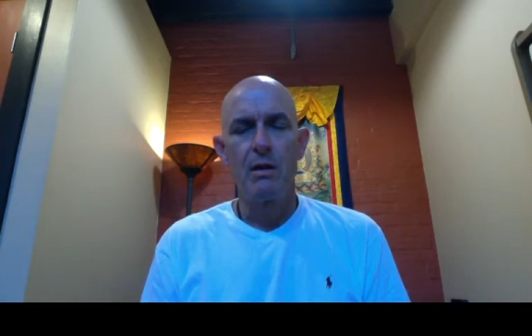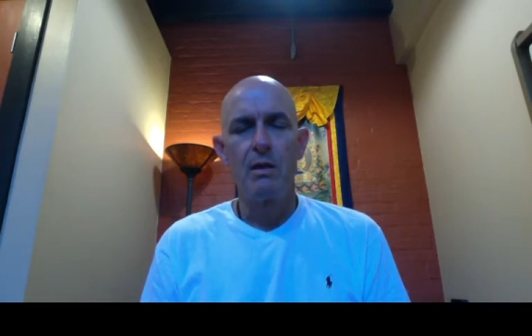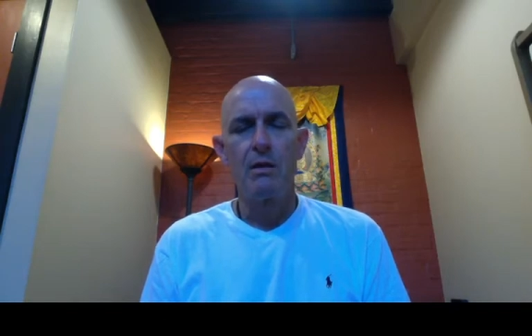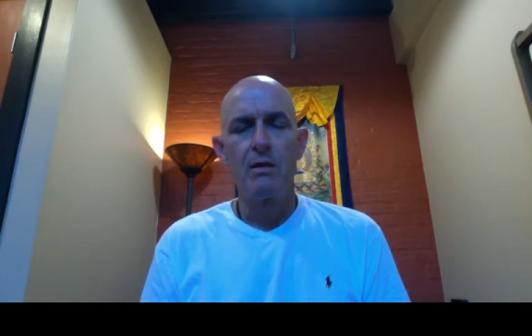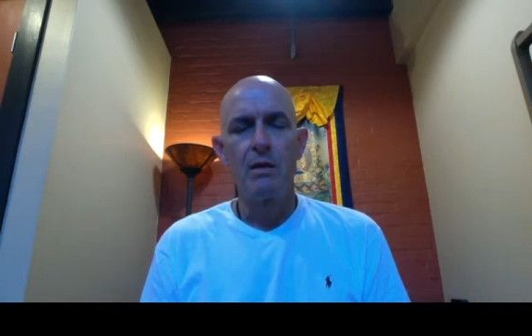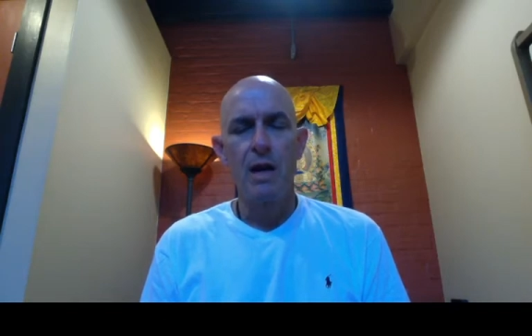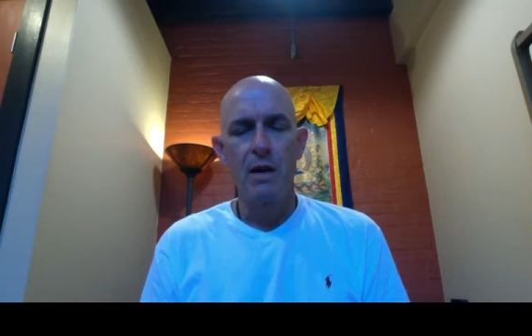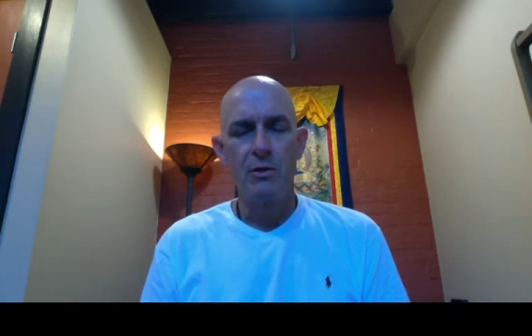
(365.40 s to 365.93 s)

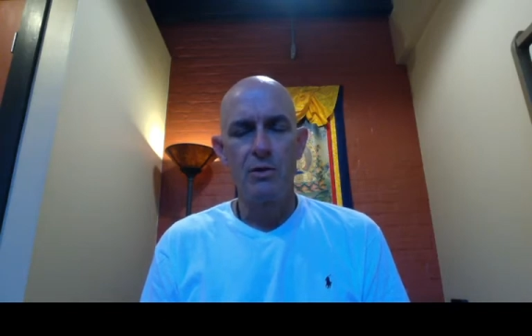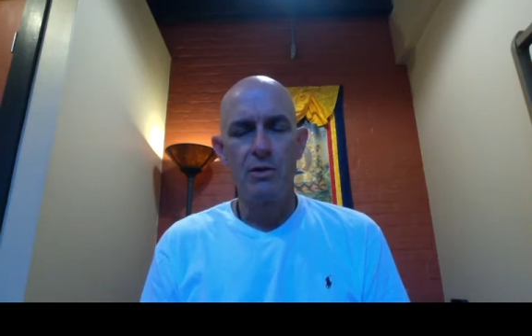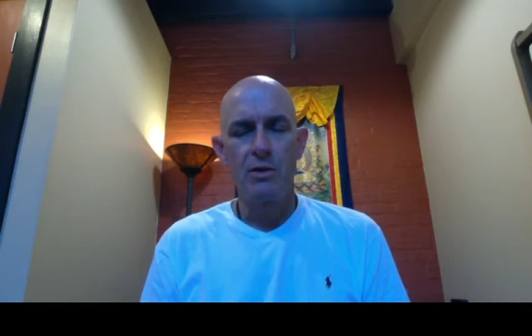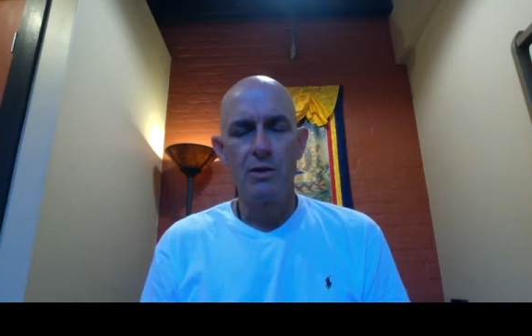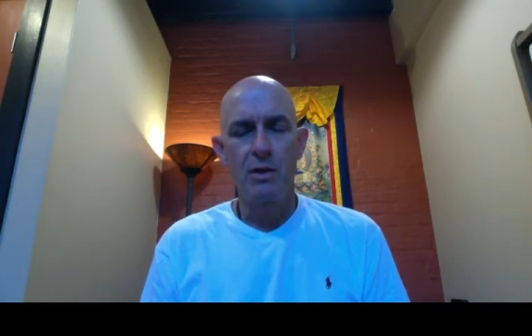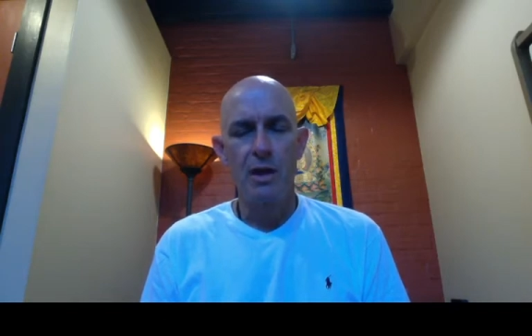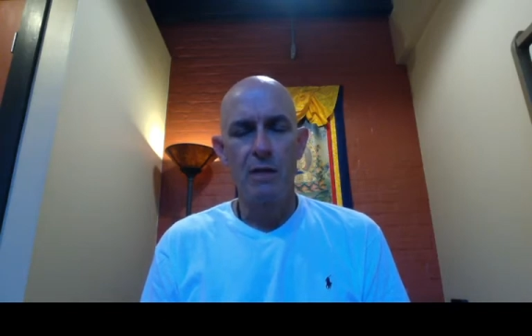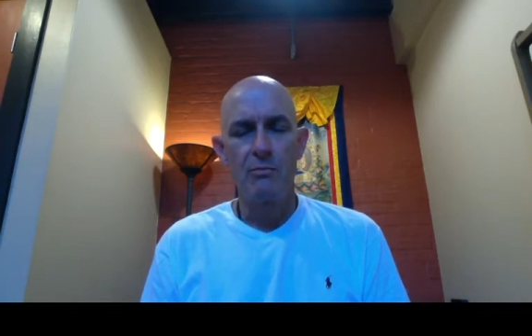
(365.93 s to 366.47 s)
Now is the
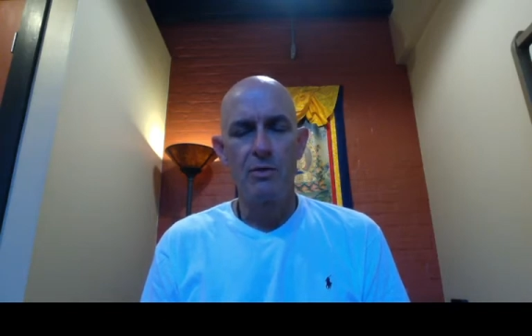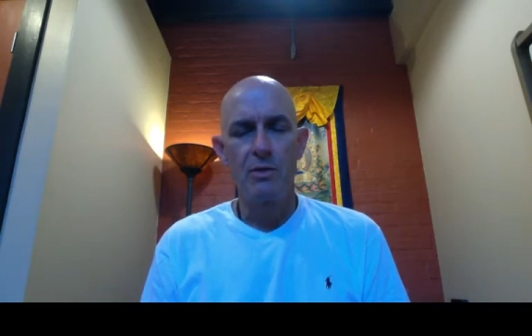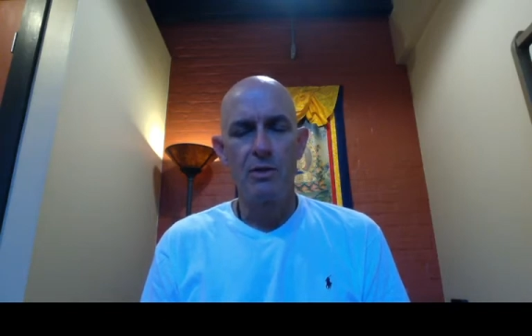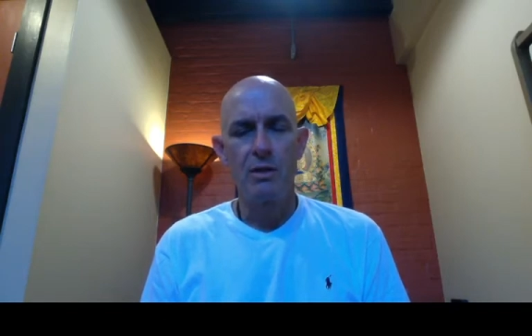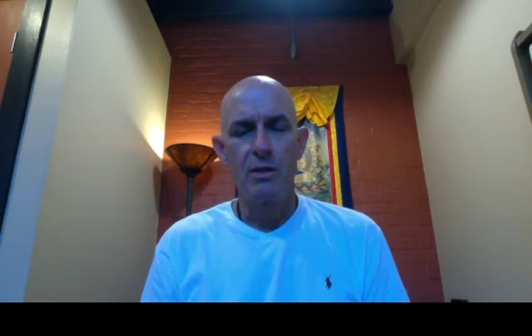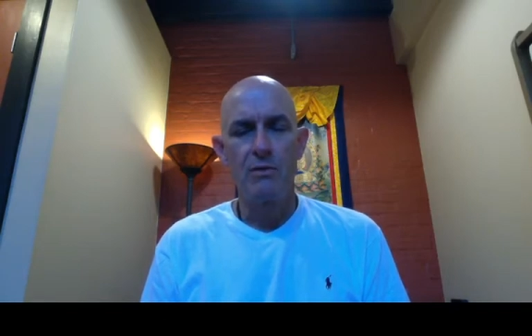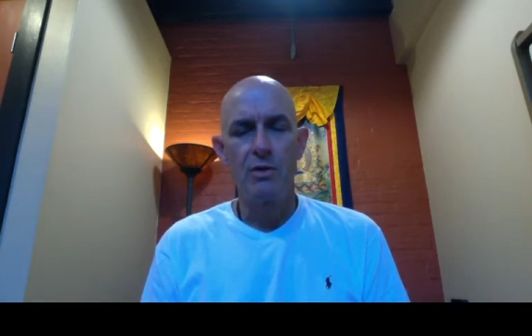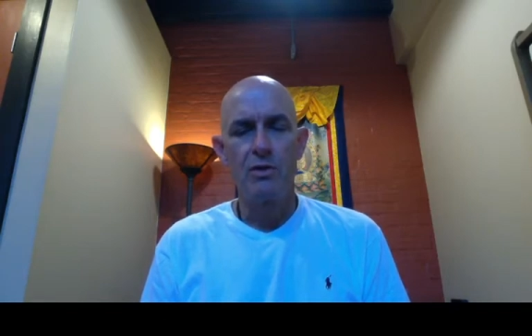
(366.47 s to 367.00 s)
time to
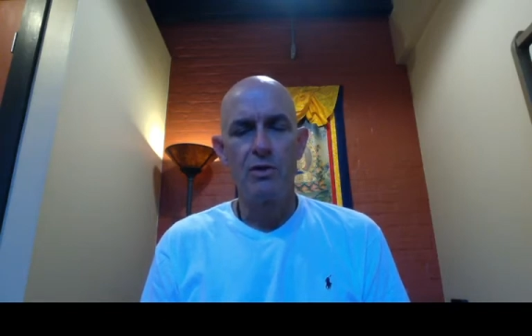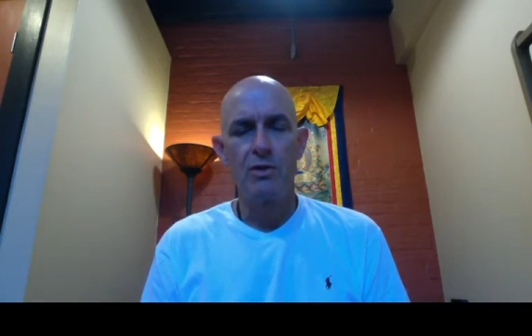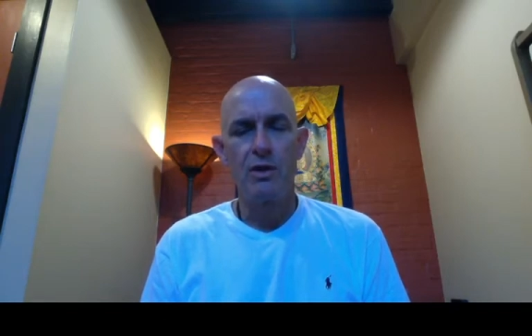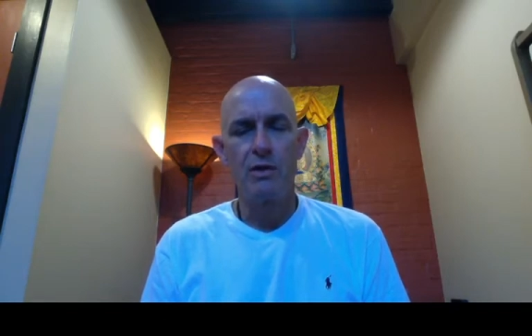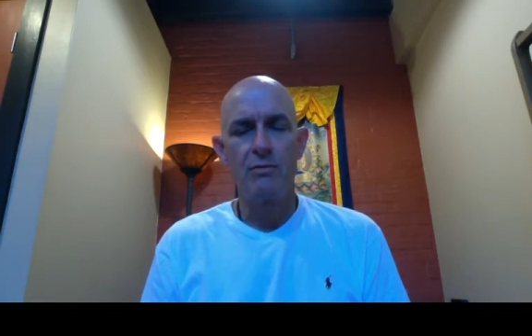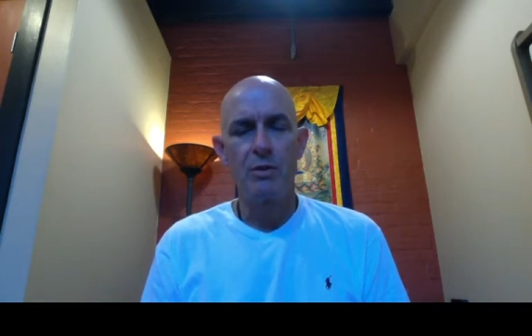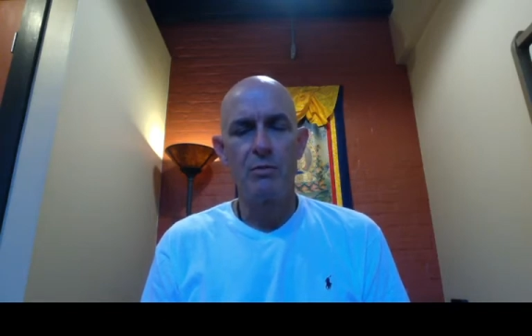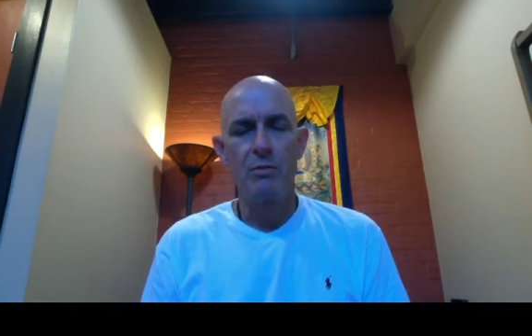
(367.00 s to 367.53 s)
give yourself
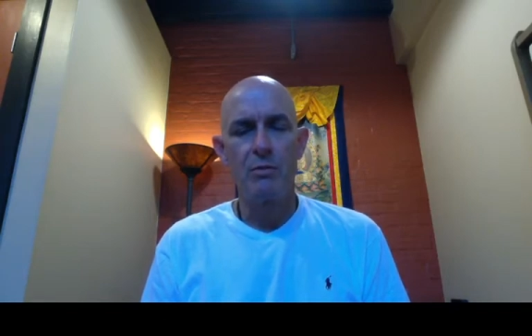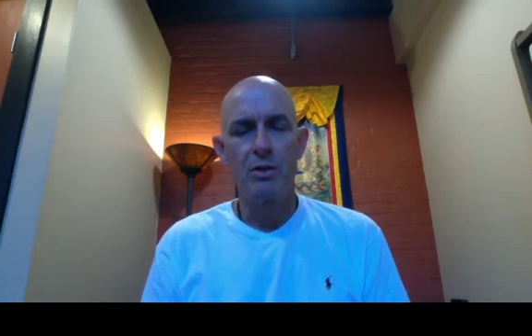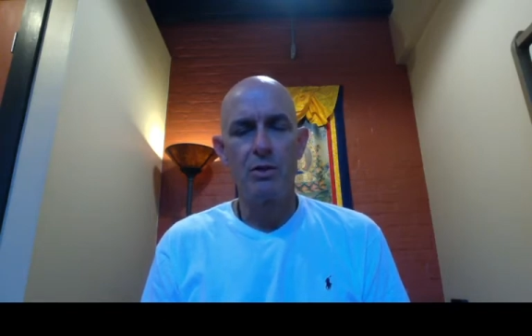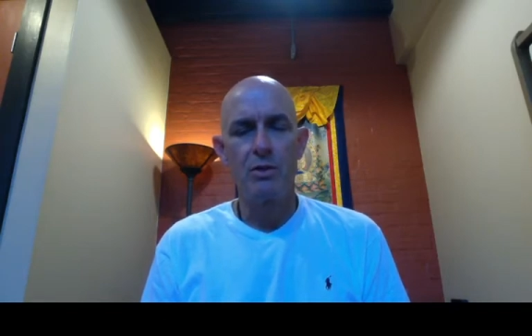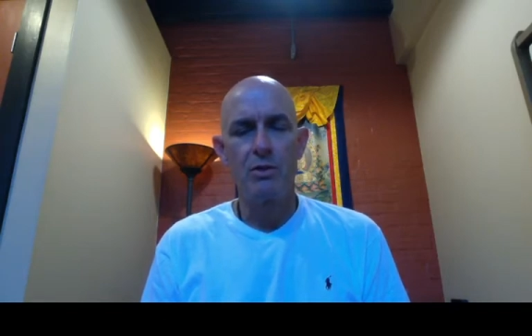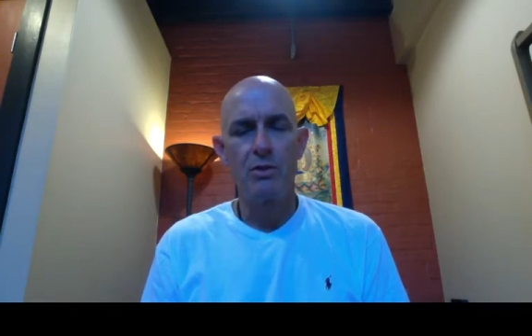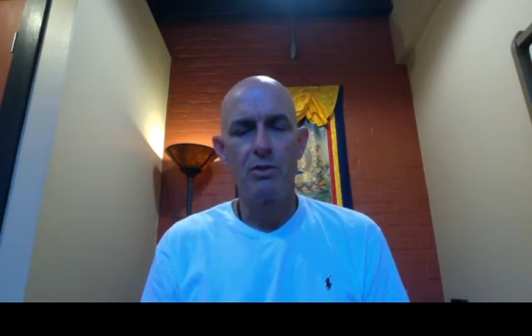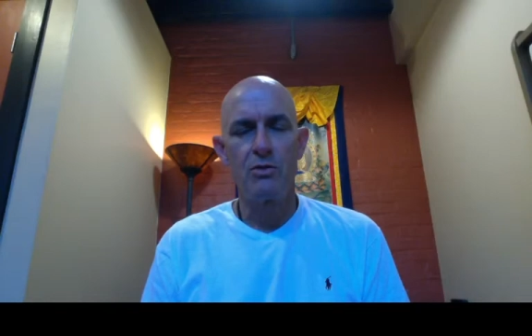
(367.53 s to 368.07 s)
permission
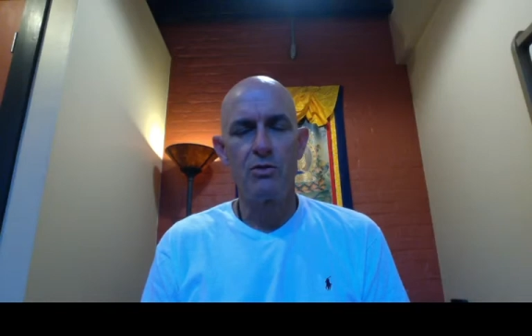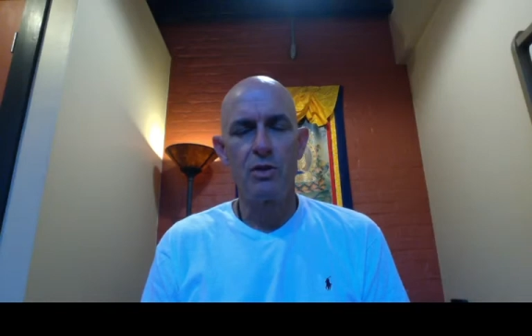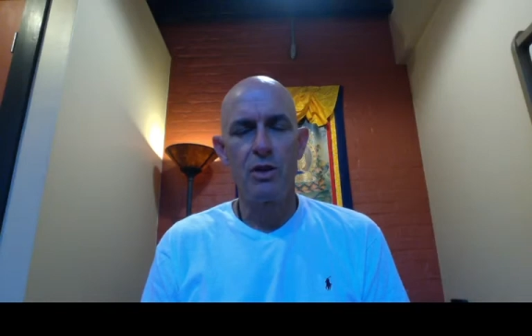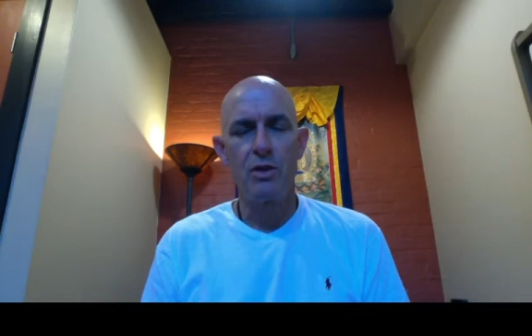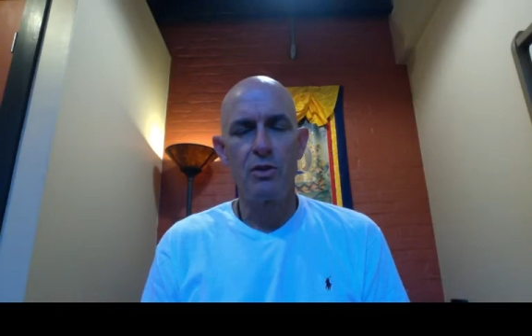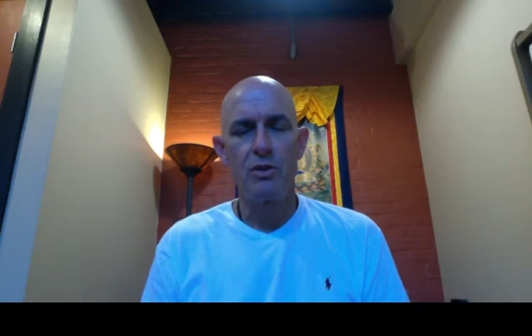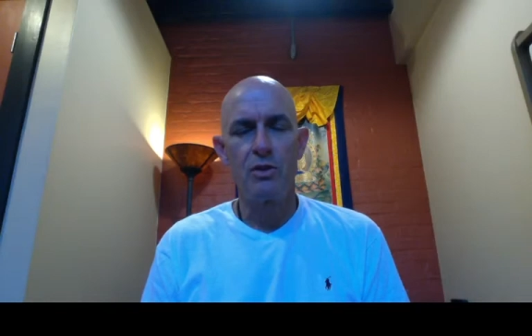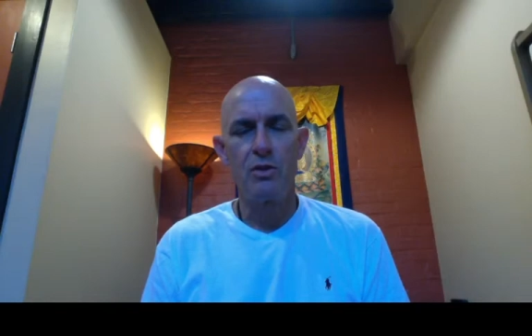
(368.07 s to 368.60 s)
to
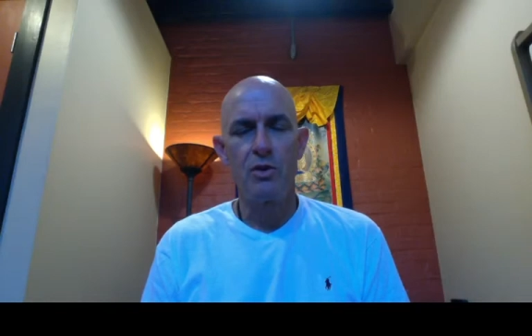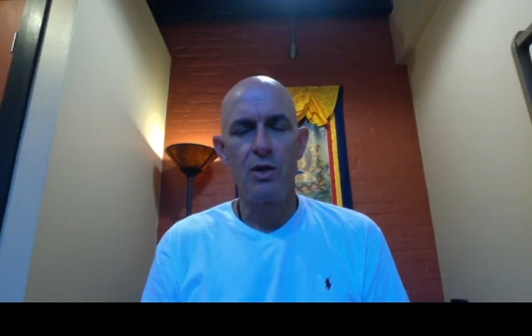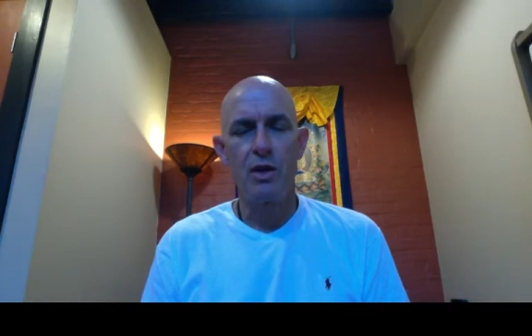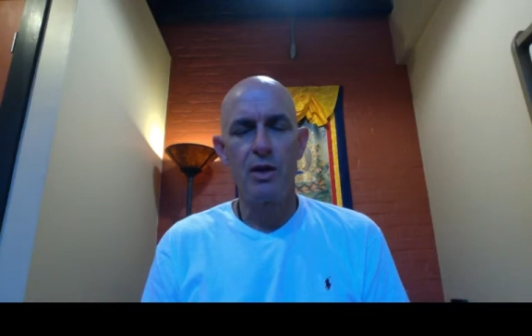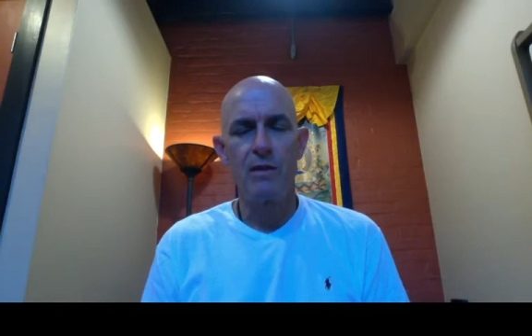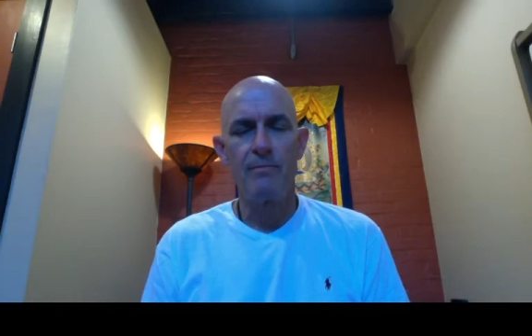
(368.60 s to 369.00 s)
enjoy